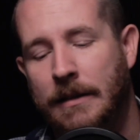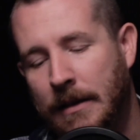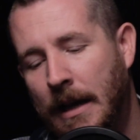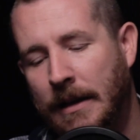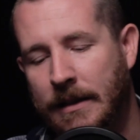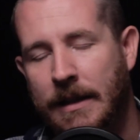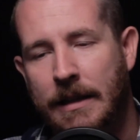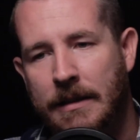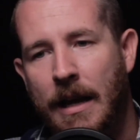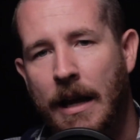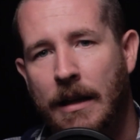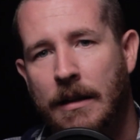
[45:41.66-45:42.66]
Yeah, and I think
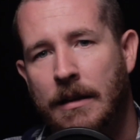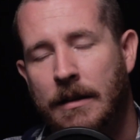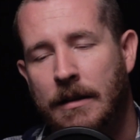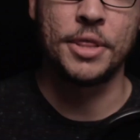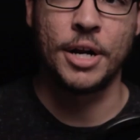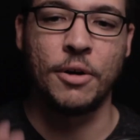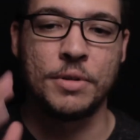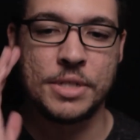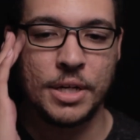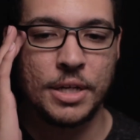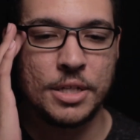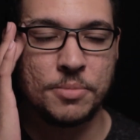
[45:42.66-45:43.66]
that's what their
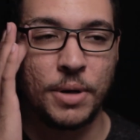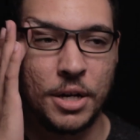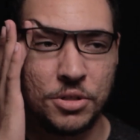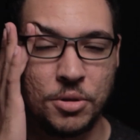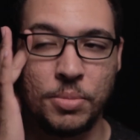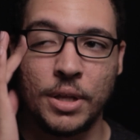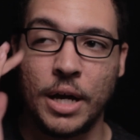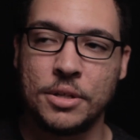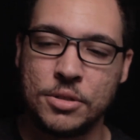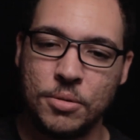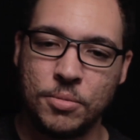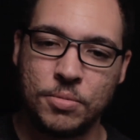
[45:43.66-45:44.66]
intent is. But I
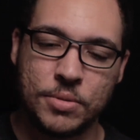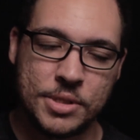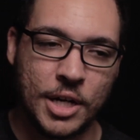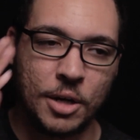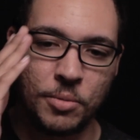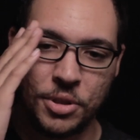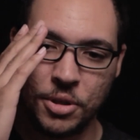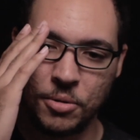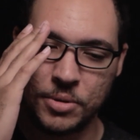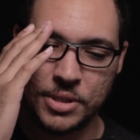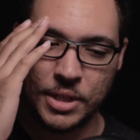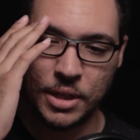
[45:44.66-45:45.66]
do side with you
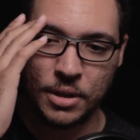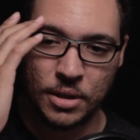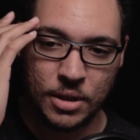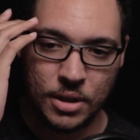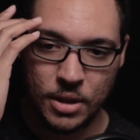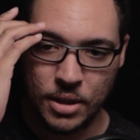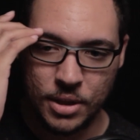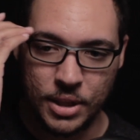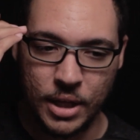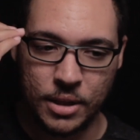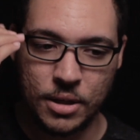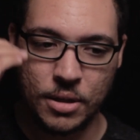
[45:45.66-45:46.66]
in saying
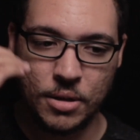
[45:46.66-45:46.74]
that